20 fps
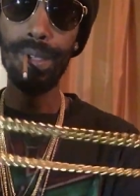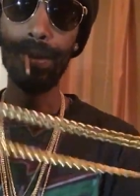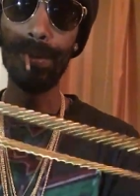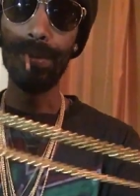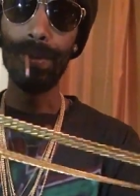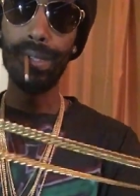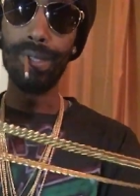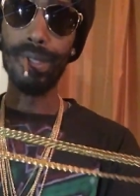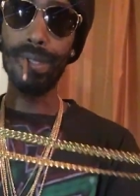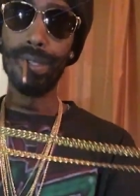
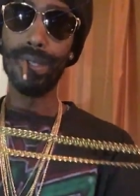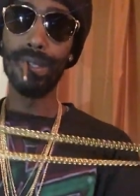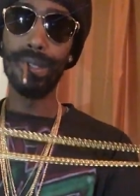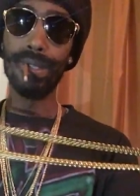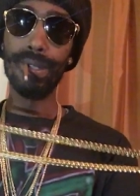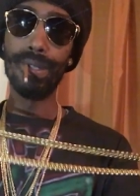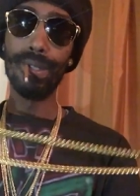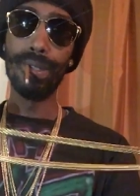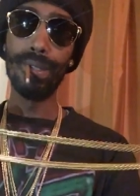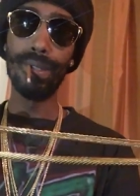26
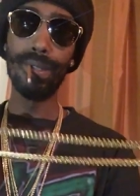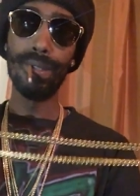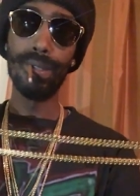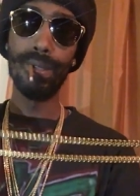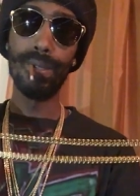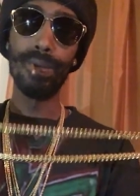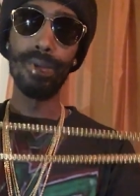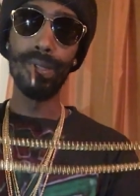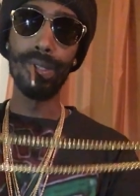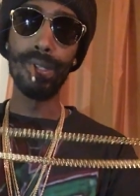inches,
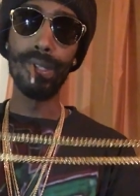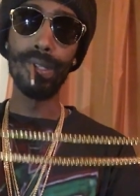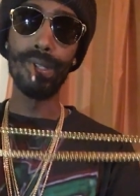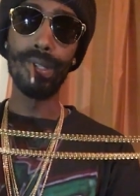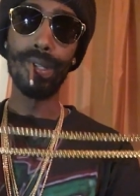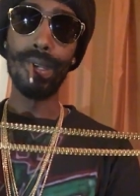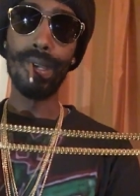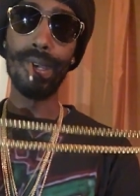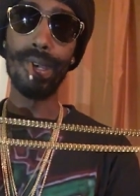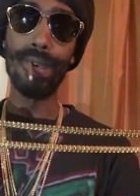26
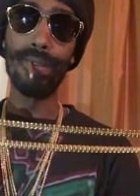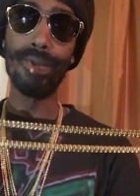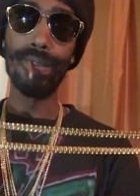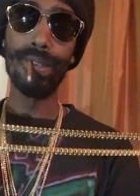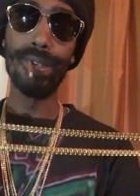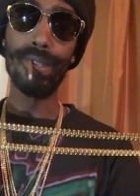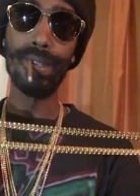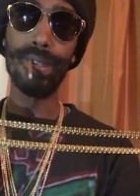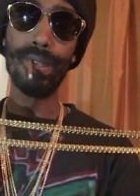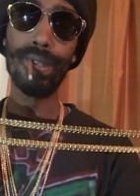and a half
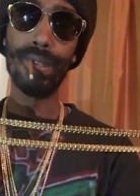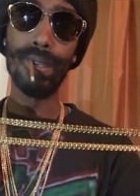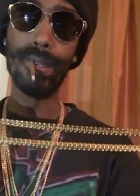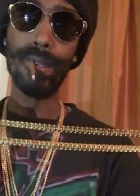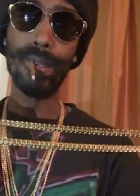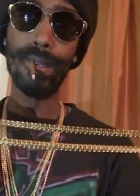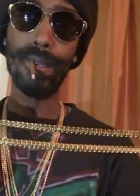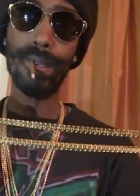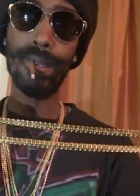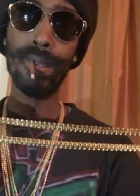inches,
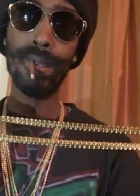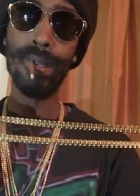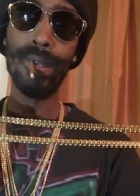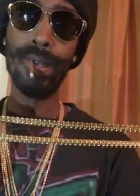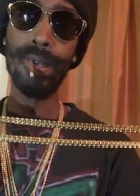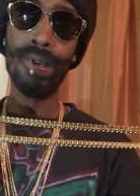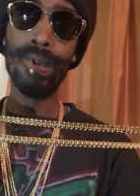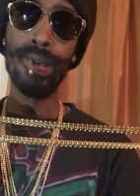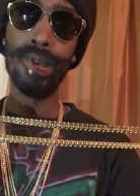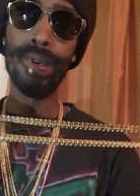
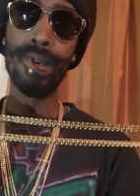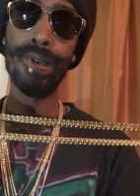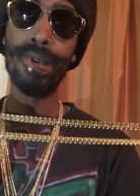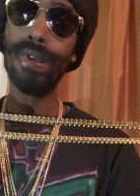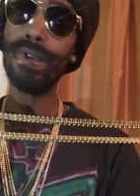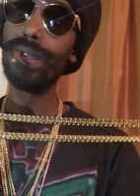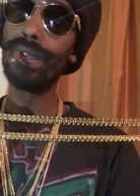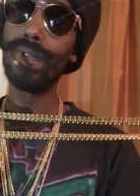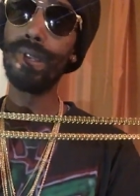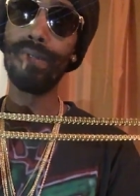
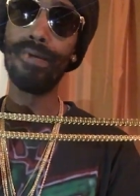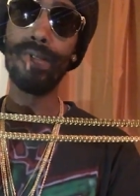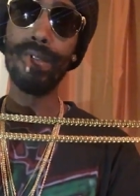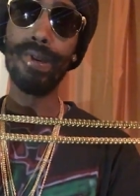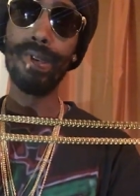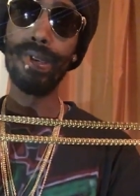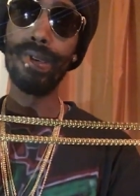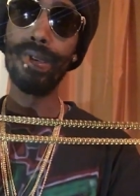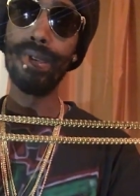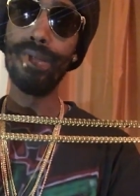
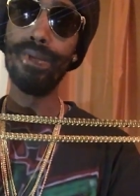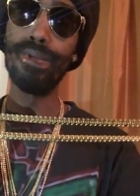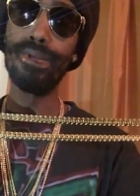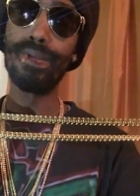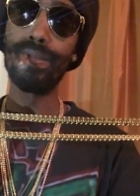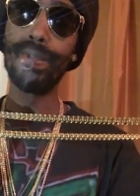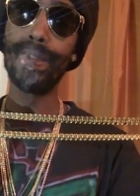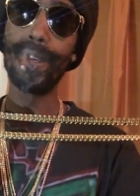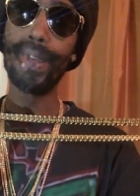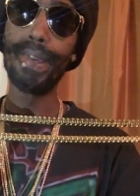78
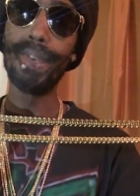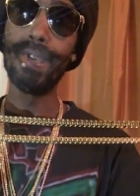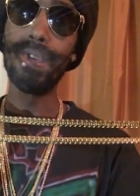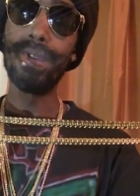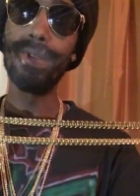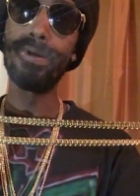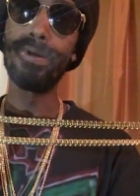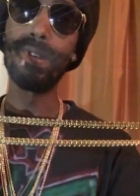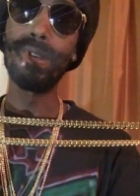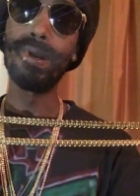0.8
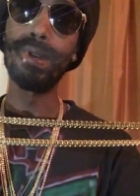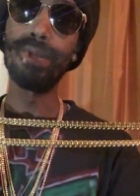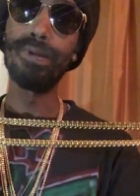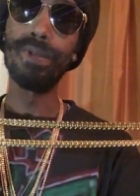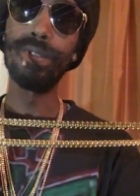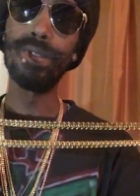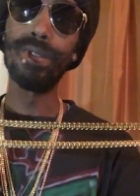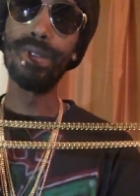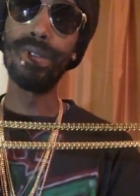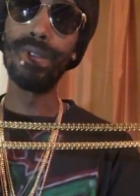
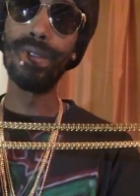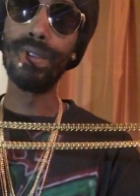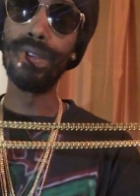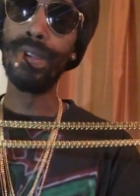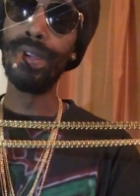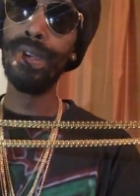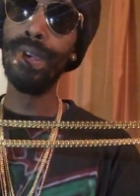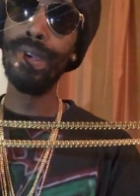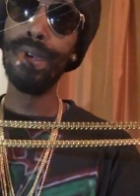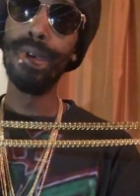grams,
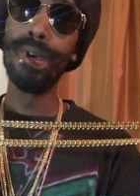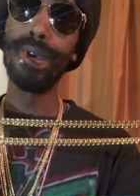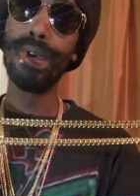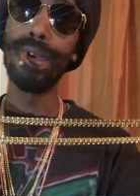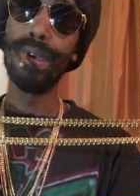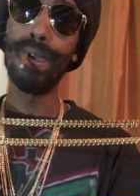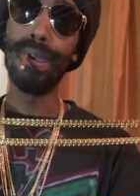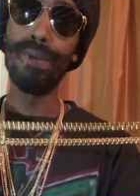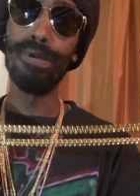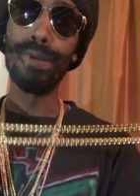
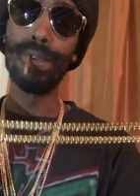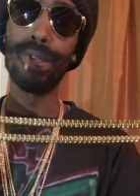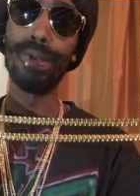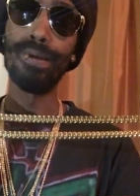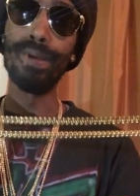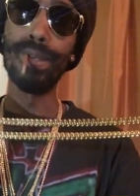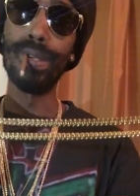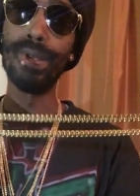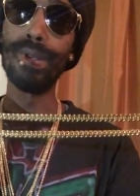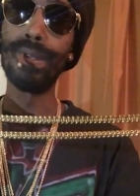8
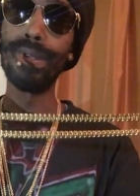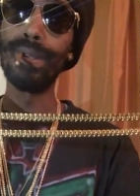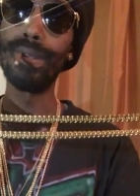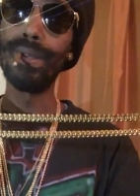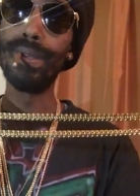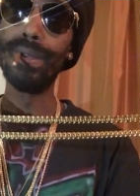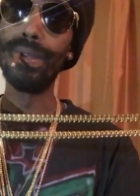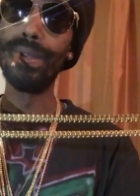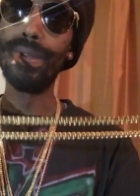millimeters,